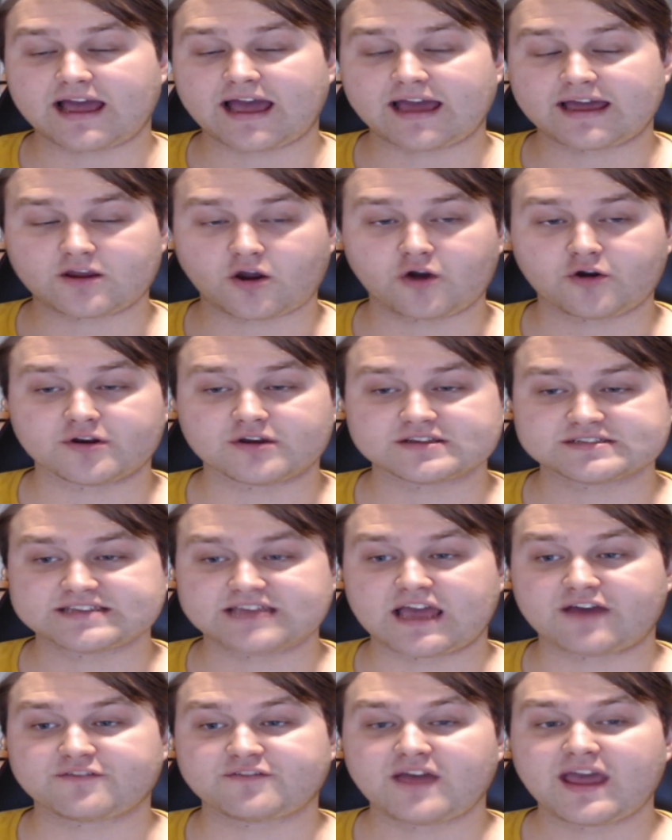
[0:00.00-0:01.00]
at Ona
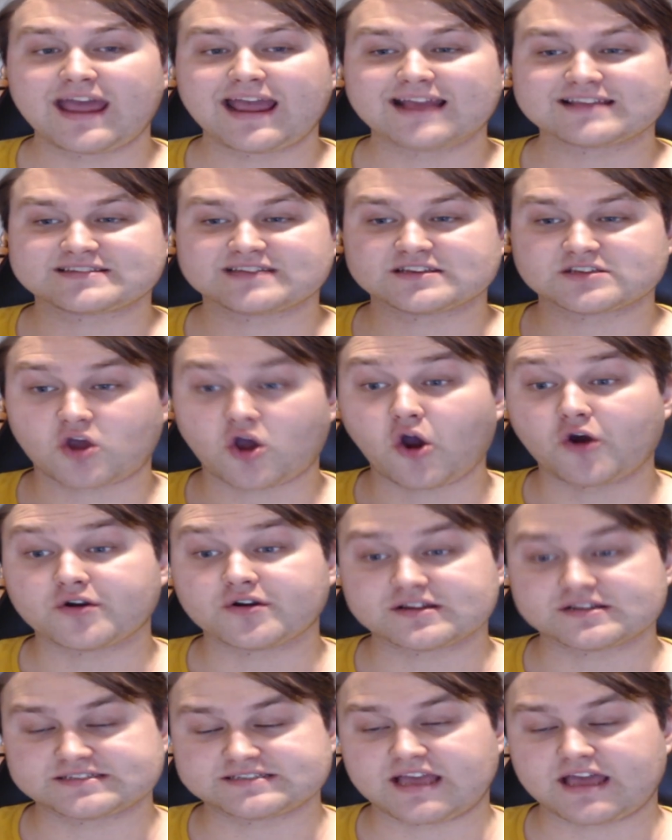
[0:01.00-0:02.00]
Zeff and says,
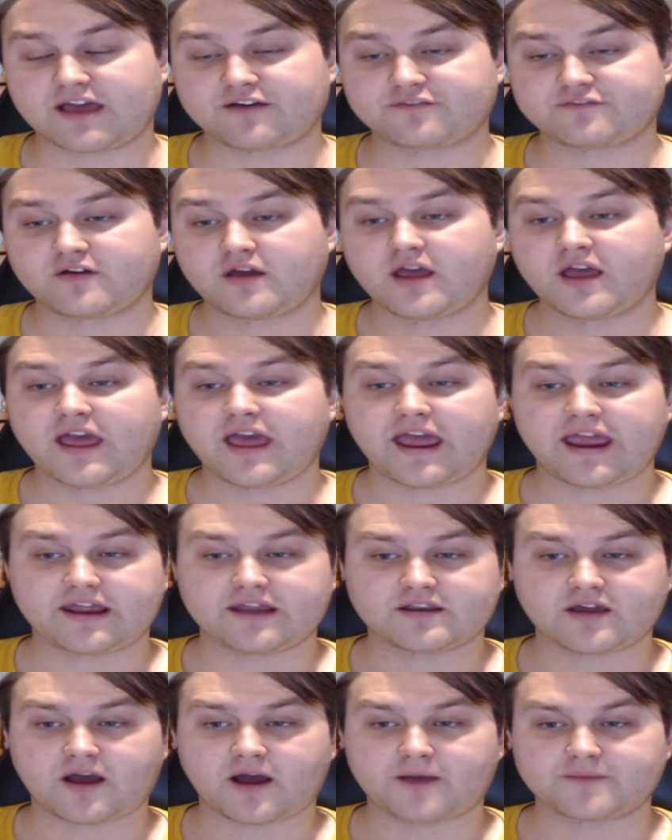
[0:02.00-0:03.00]
"Ona Zeff,"
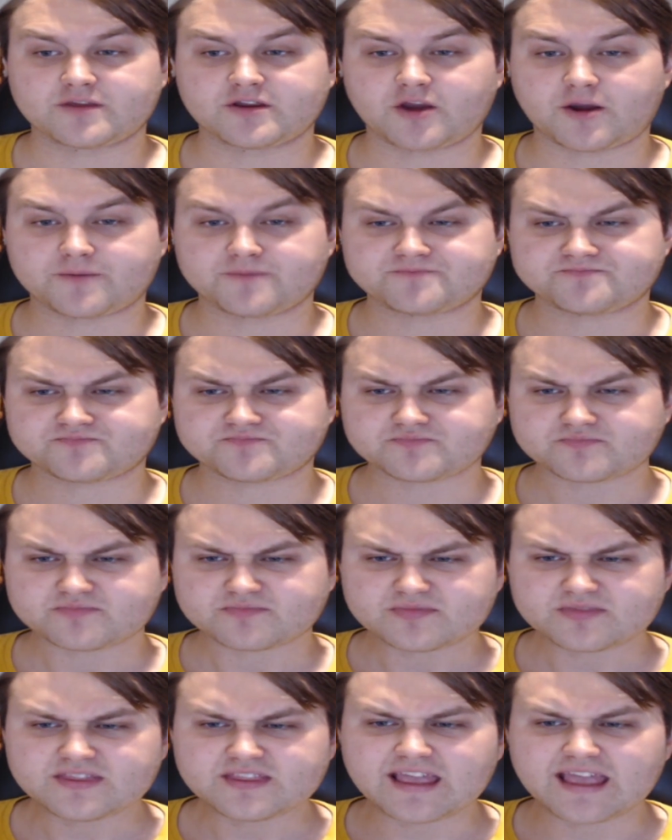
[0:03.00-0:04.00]
and and
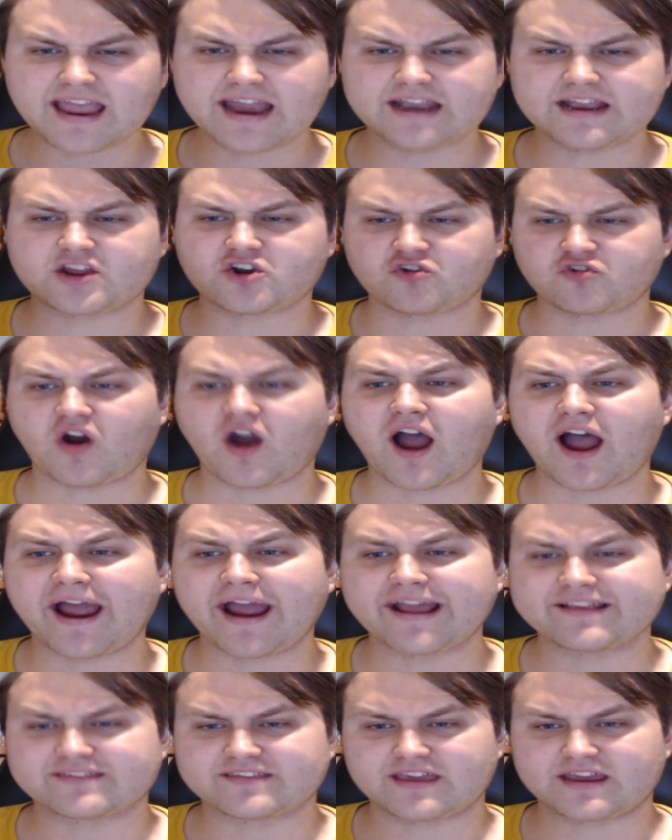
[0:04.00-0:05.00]
he
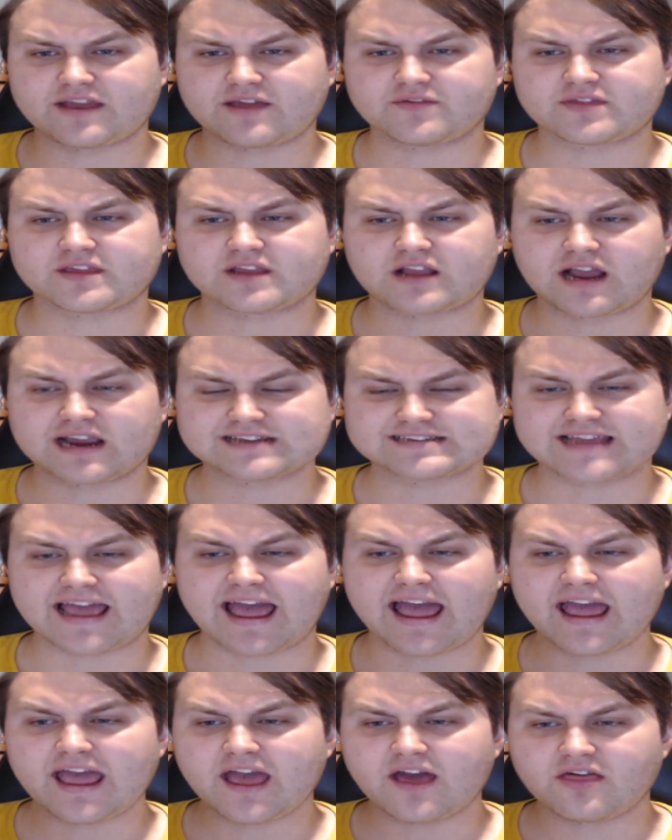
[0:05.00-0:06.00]
cries and everything like
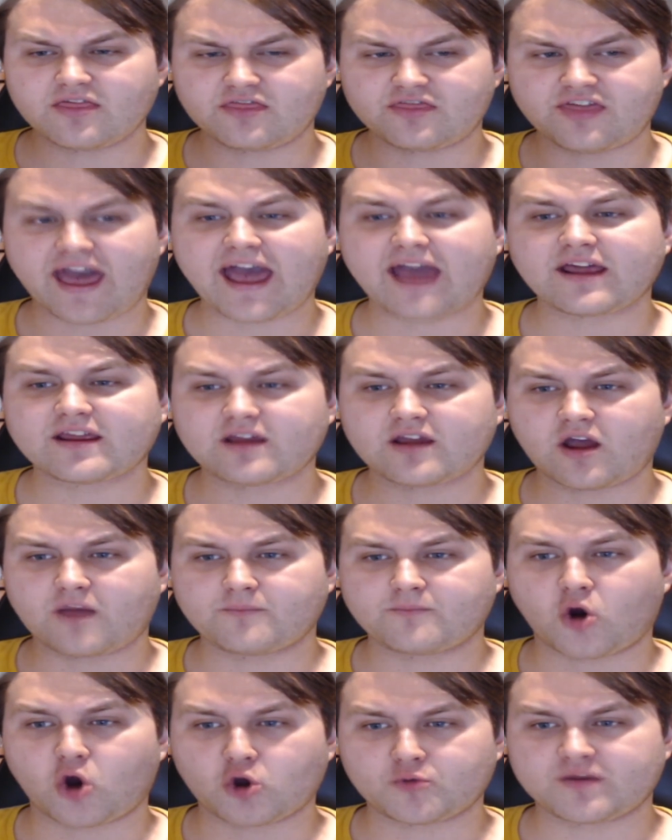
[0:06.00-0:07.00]
that. That
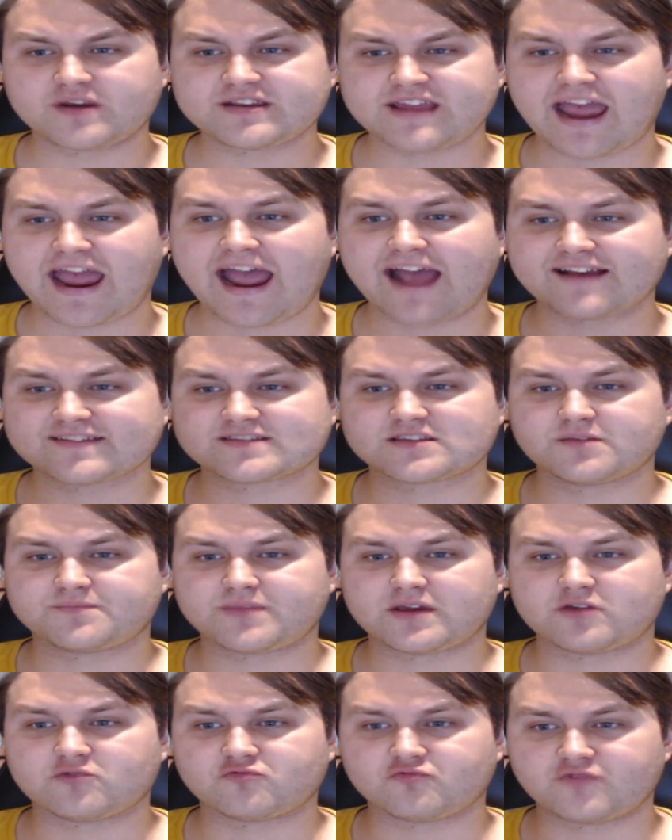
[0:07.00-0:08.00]
moment has to
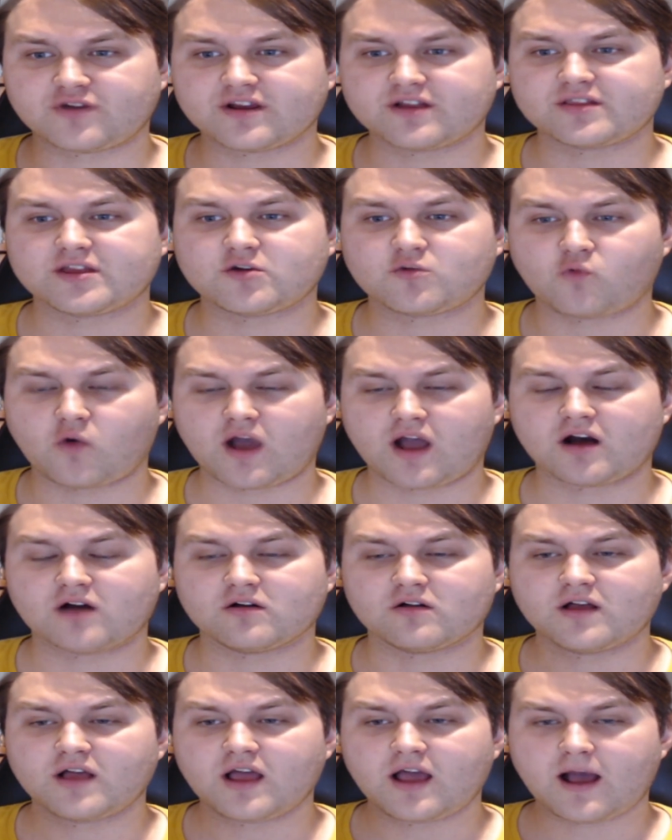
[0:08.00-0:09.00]
be really
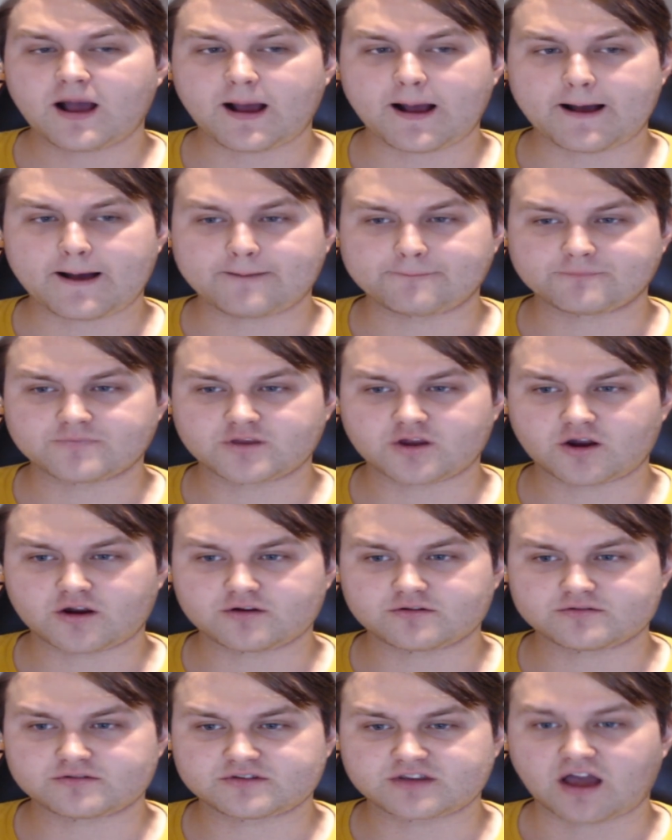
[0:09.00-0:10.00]
well
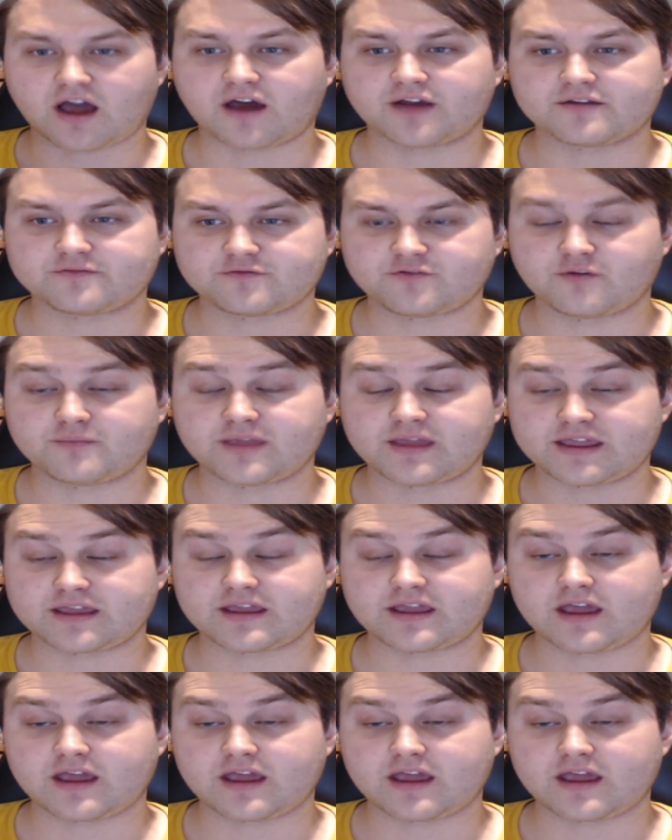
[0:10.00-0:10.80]
done for me.